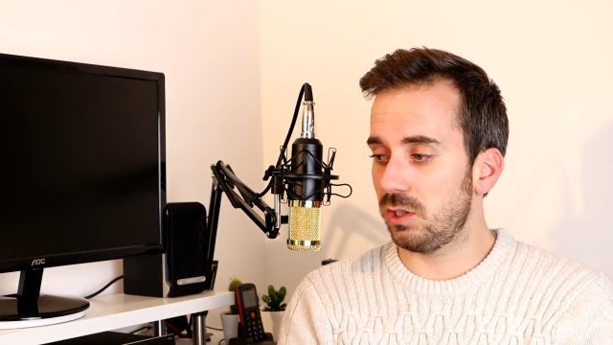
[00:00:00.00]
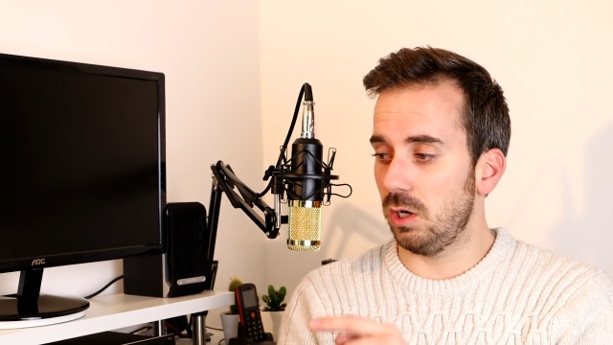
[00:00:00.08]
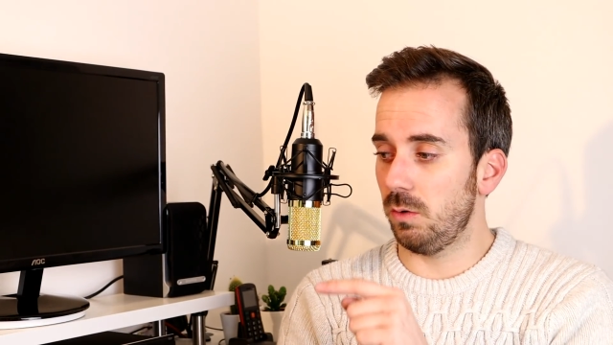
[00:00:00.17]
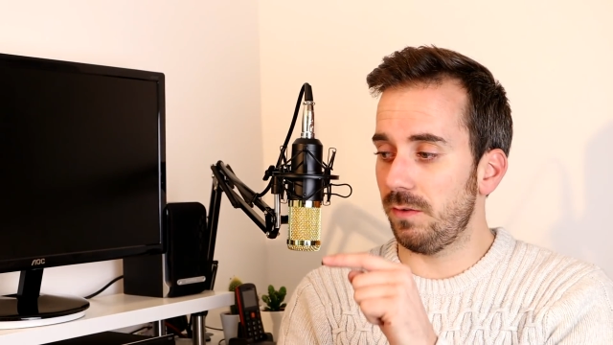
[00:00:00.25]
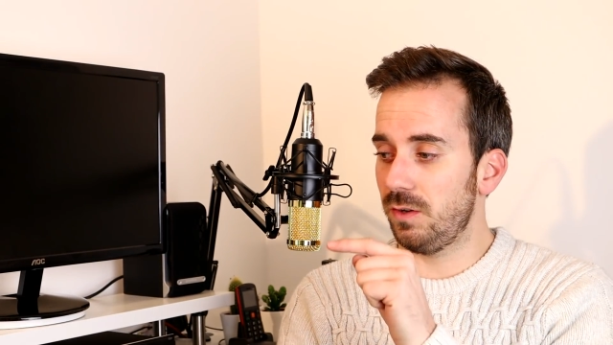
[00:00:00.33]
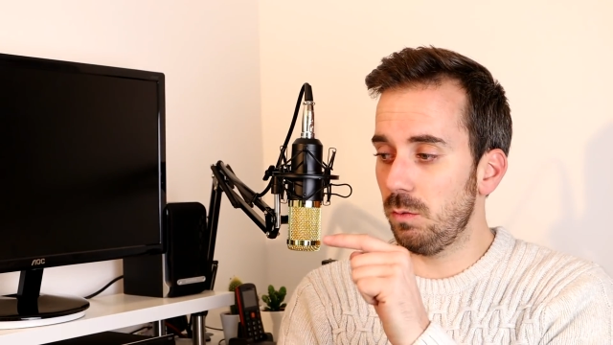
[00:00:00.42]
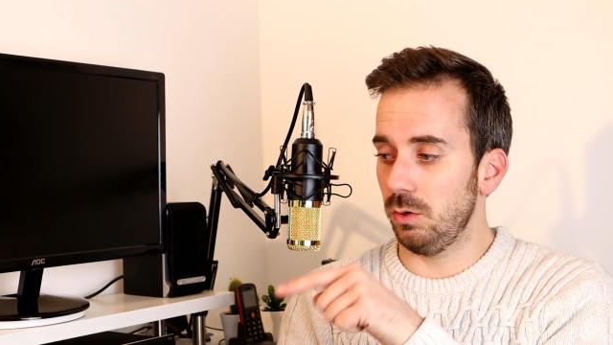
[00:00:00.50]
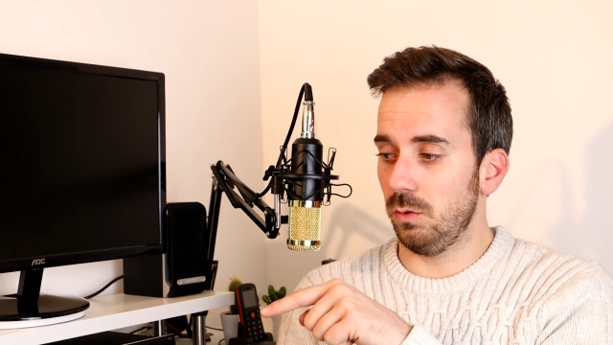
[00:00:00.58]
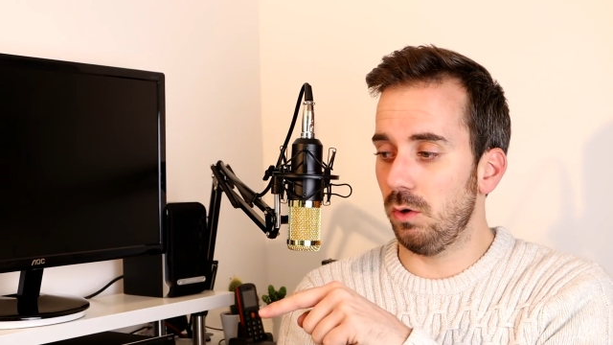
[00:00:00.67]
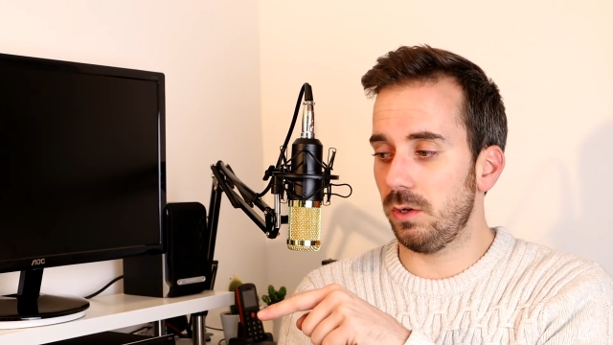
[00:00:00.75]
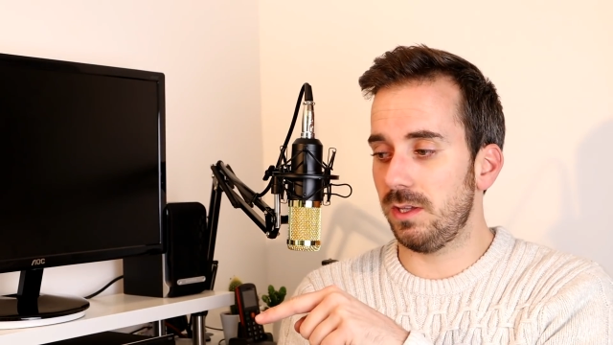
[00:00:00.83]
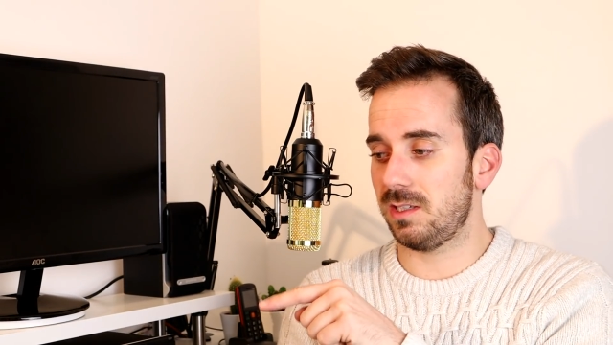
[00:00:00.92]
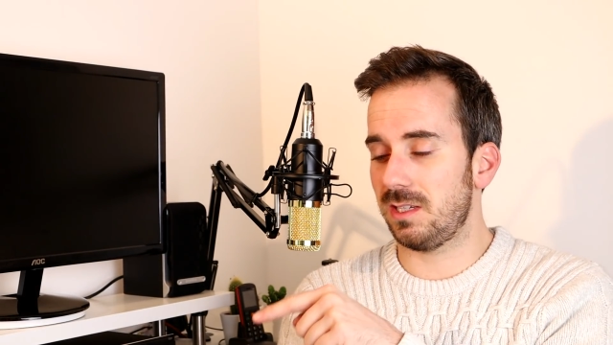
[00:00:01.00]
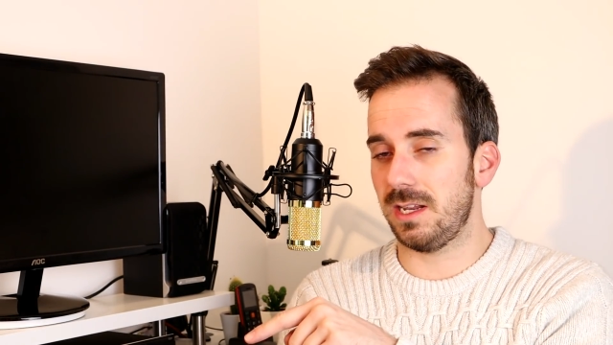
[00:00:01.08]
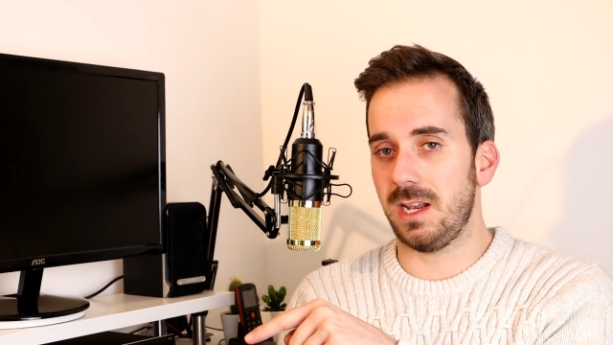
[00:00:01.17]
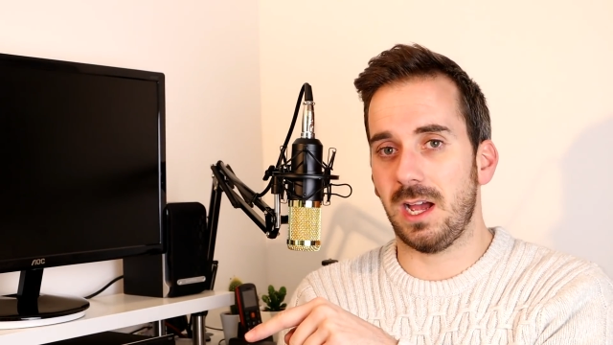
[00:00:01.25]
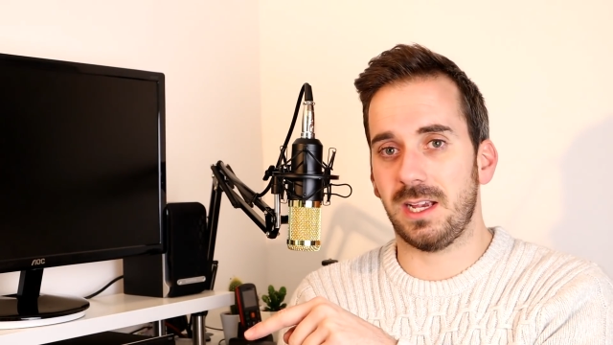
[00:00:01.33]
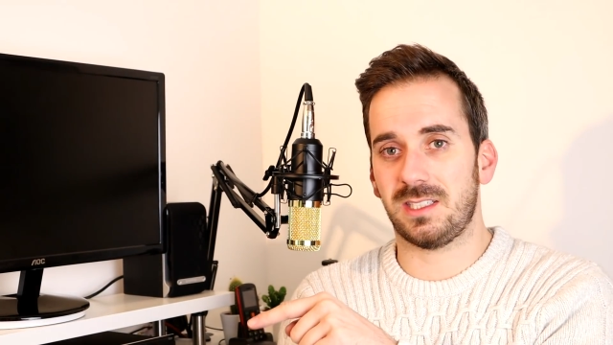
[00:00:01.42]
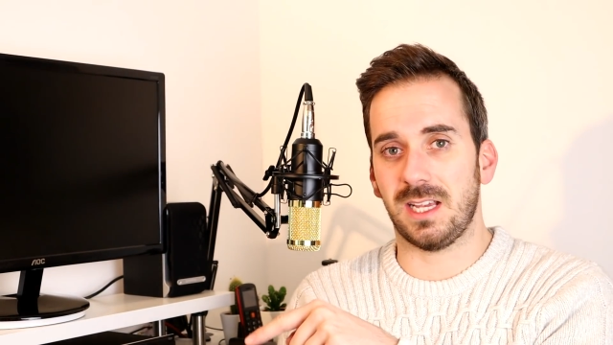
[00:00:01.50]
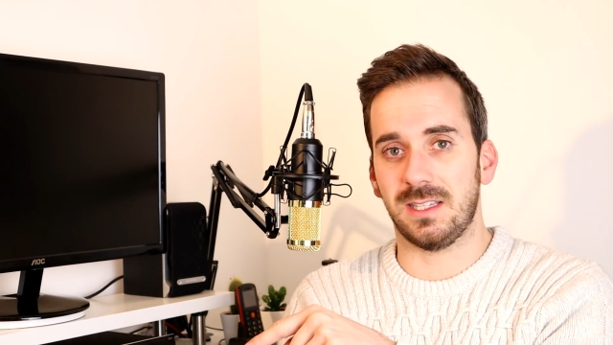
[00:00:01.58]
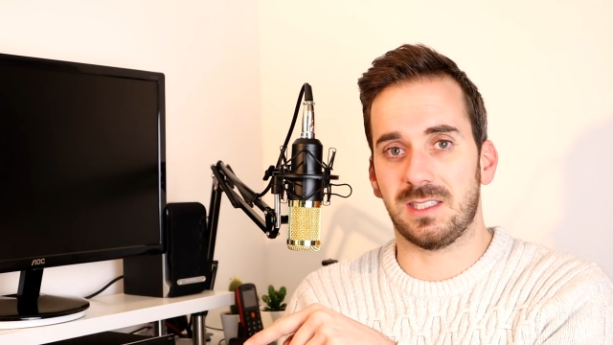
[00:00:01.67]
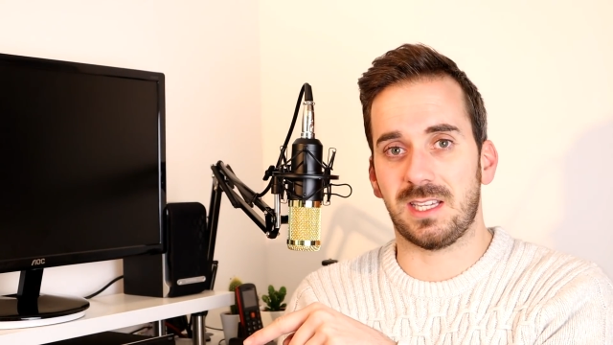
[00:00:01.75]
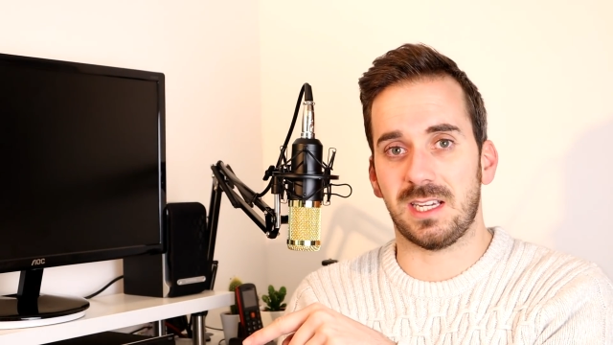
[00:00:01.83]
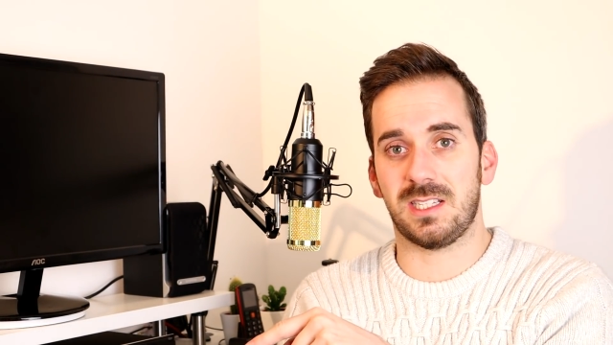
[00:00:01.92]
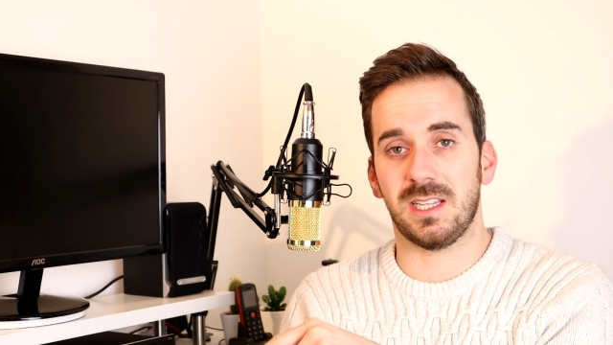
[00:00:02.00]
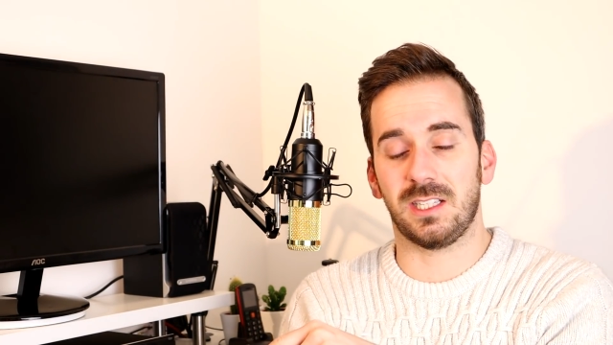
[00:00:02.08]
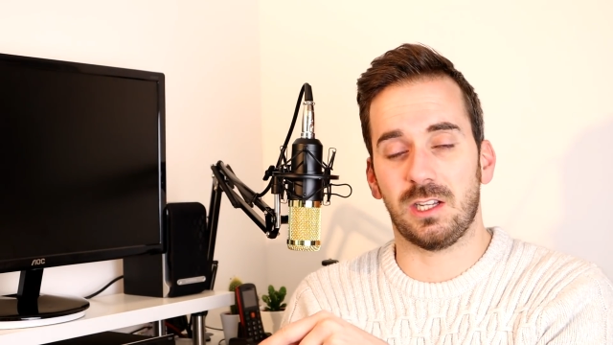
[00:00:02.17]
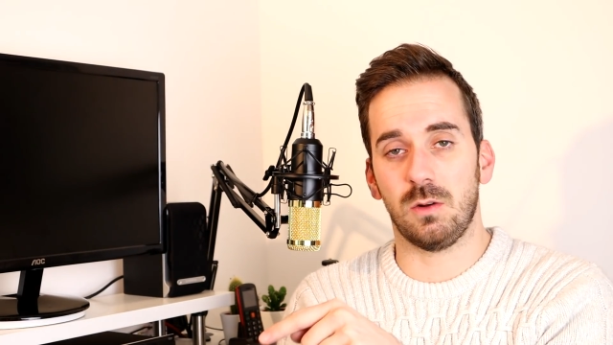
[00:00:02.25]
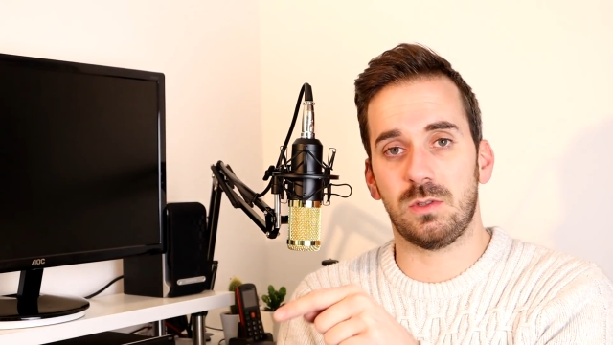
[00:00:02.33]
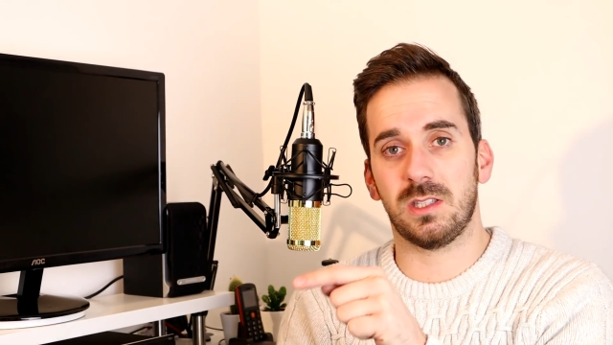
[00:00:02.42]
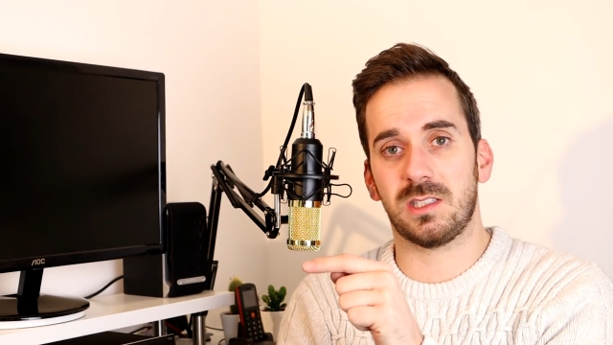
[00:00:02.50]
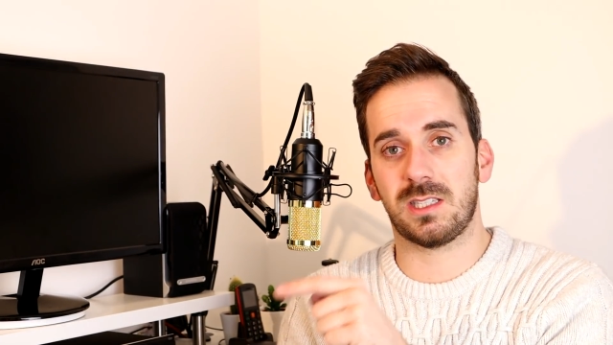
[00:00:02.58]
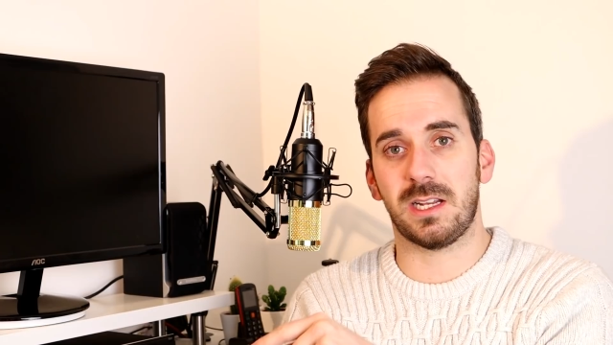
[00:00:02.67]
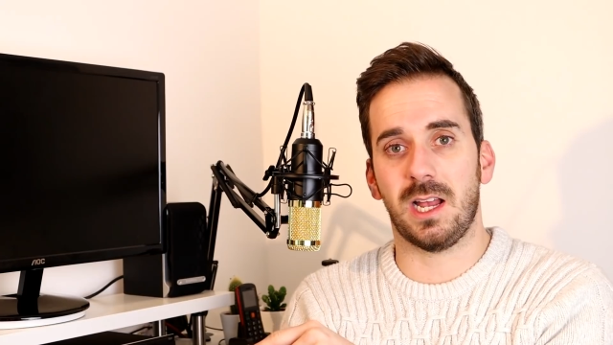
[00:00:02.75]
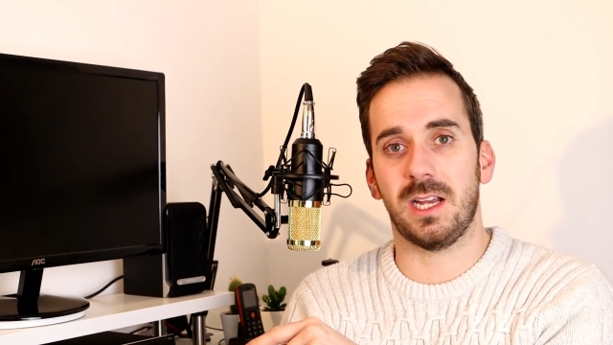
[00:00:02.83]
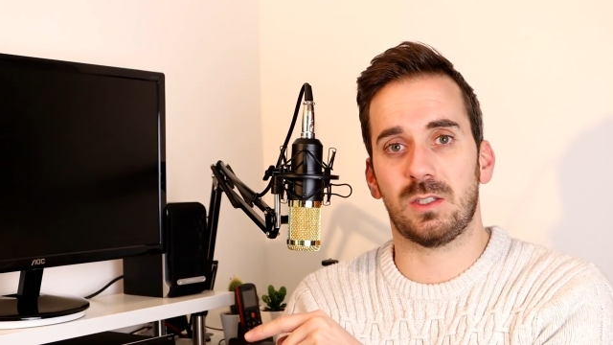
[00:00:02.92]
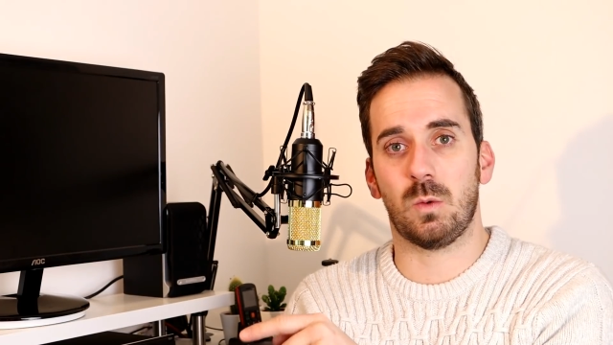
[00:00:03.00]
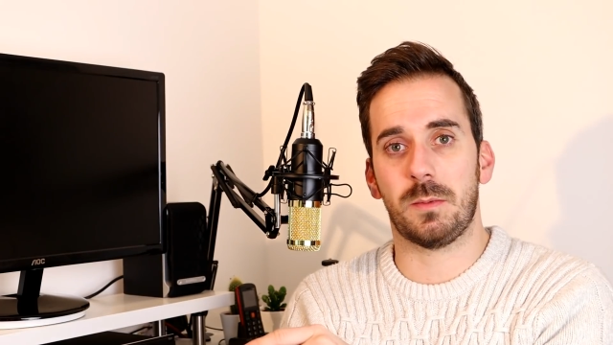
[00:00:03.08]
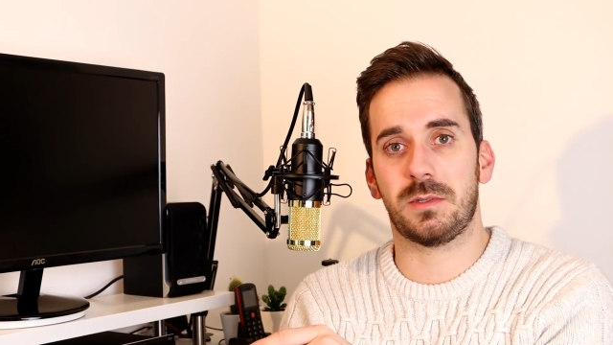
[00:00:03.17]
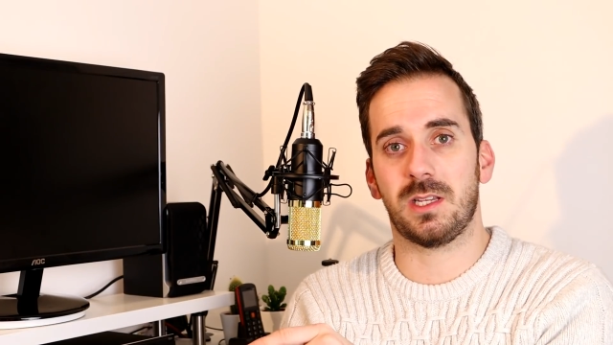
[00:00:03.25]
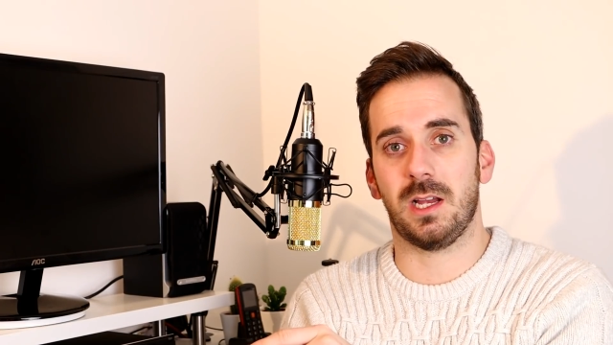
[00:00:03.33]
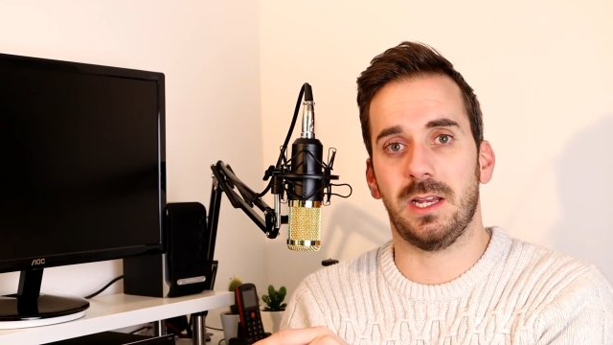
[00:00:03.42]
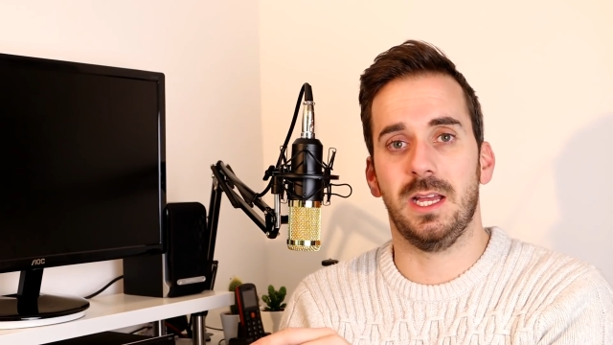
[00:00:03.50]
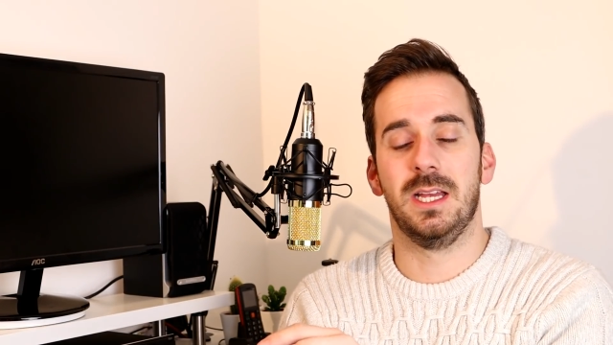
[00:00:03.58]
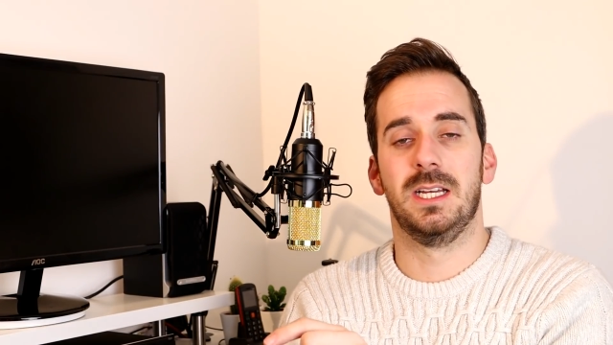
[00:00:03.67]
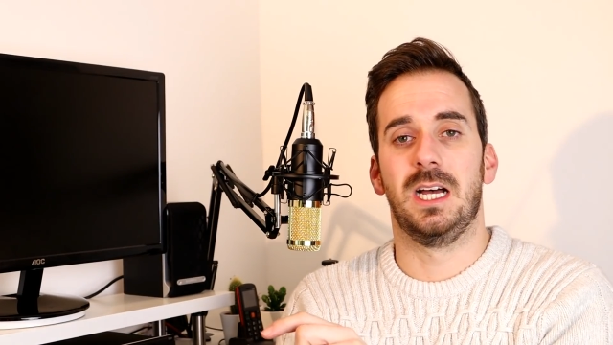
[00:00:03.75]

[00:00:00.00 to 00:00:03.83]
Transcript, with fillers: So if you want to order this Senhaix N60, then go to the Senhaix website.